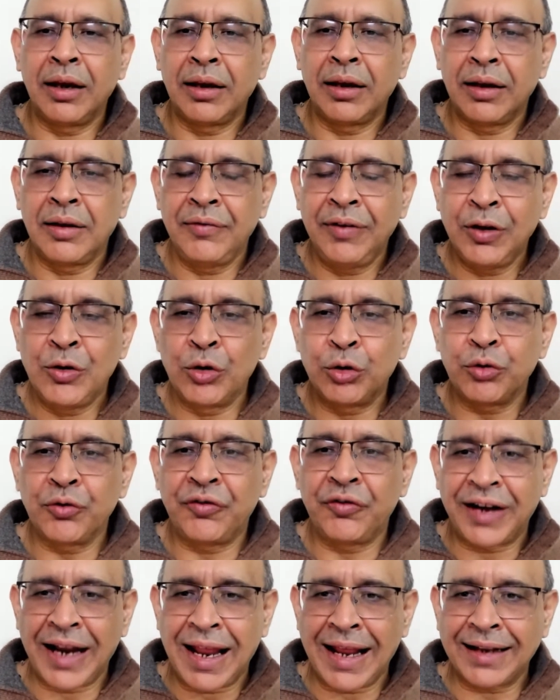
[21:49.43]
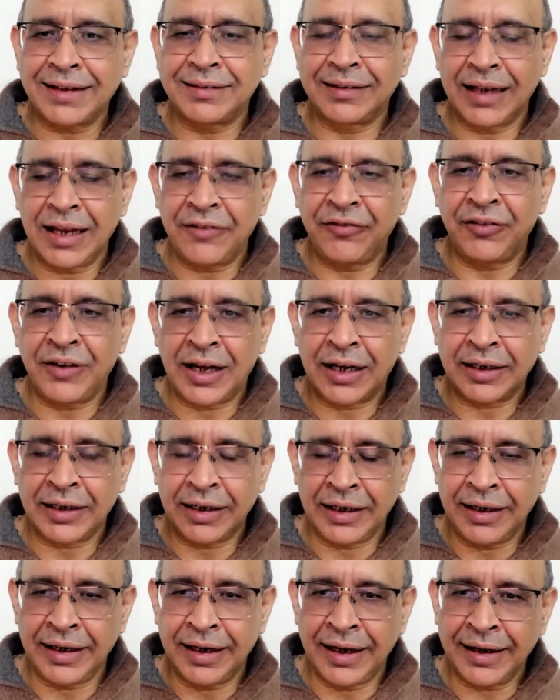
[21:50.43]
We go to FRAX,
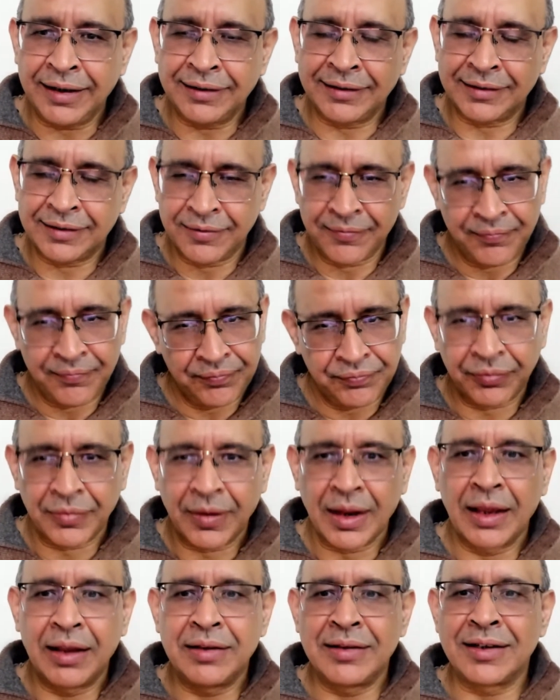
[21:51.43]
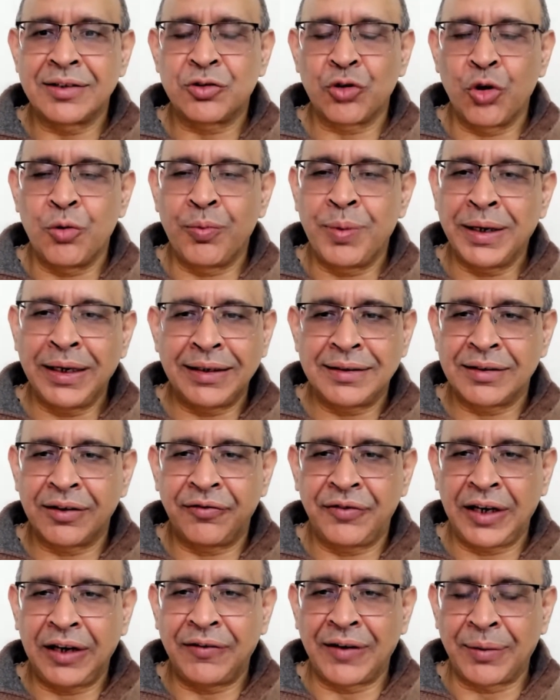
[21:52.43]
FRAX. Just open, it's a
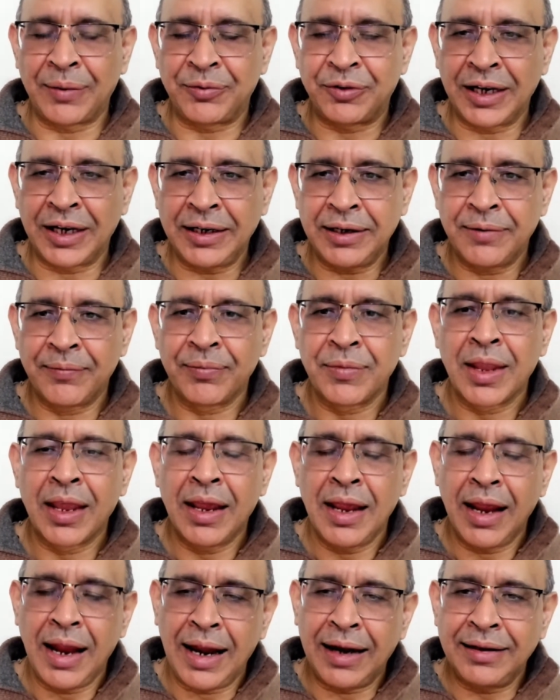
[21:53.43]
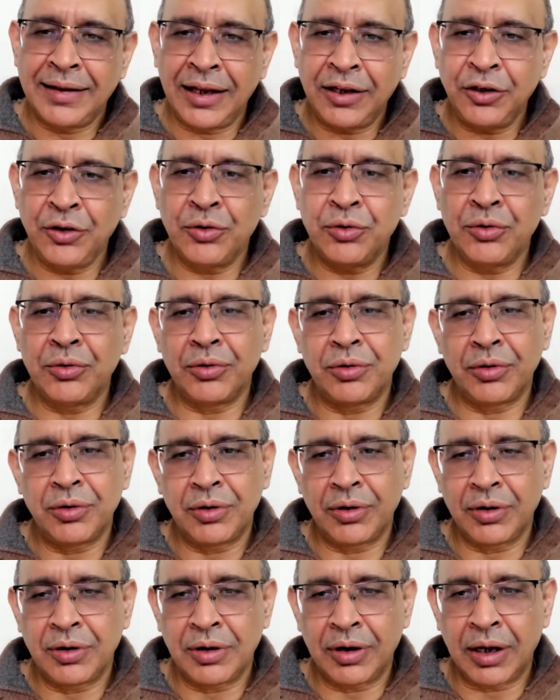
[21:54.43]
free website, and then you
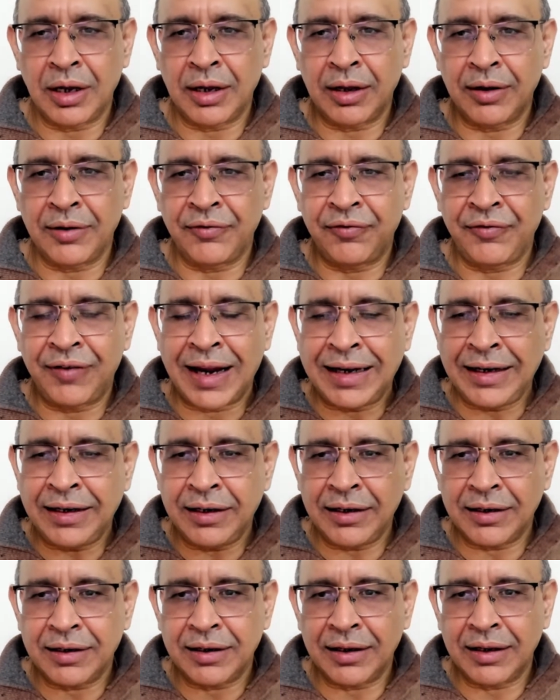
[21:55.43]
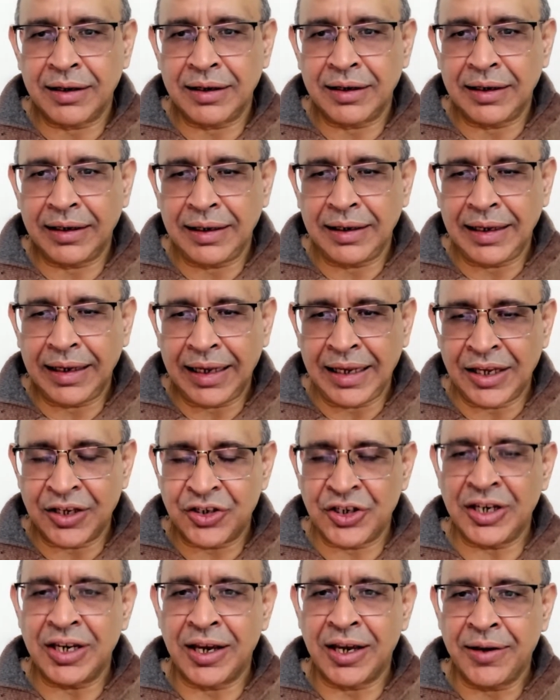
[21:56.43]
find
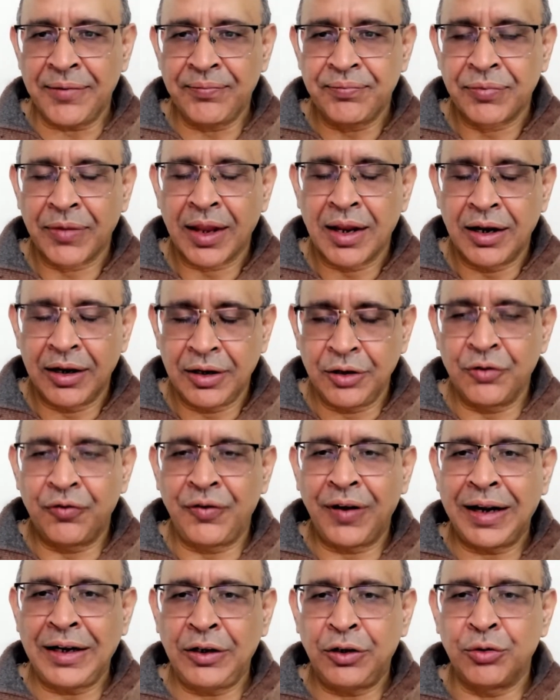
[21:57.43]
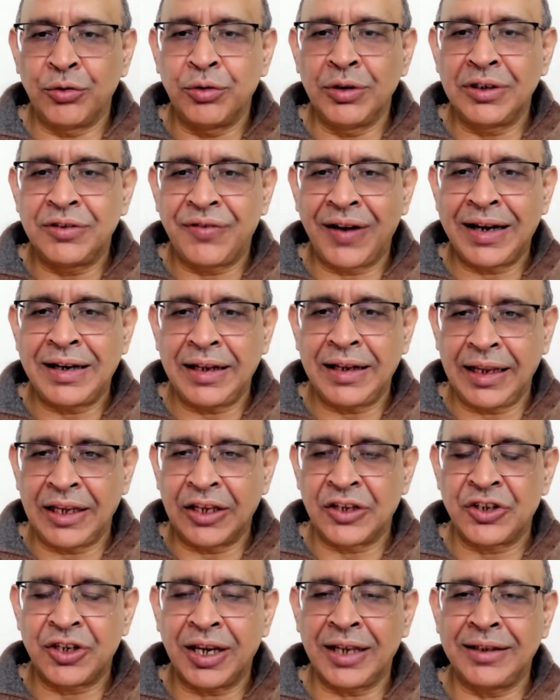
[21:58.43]
Asia, you find tools, find
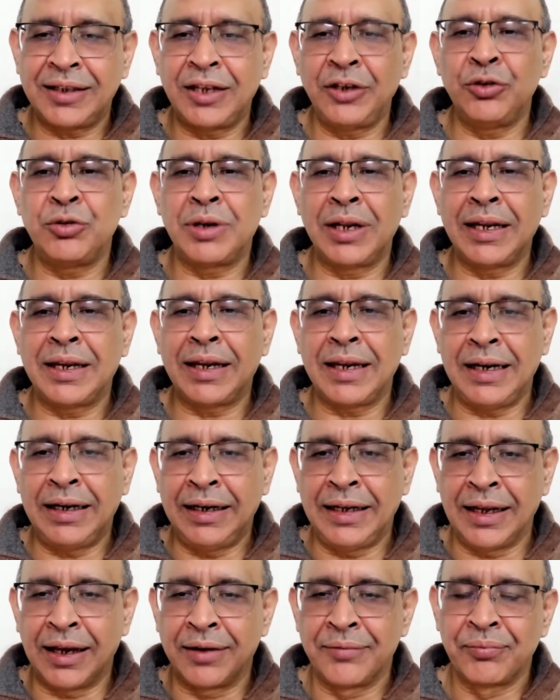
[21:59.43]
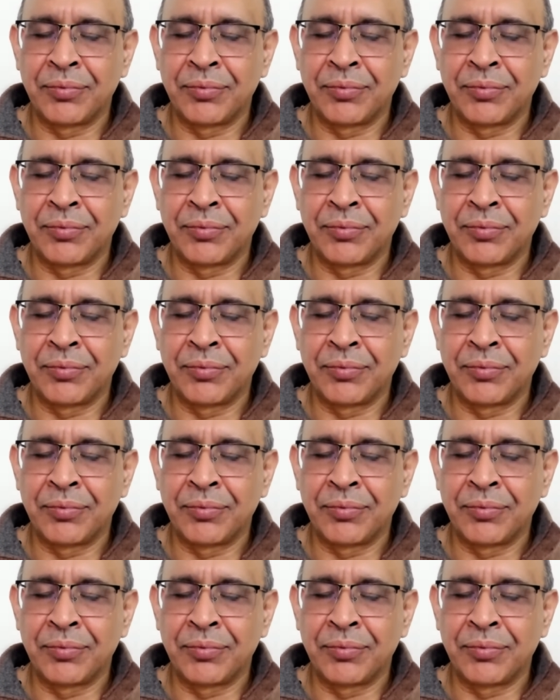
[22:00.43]
Asia, then you click India,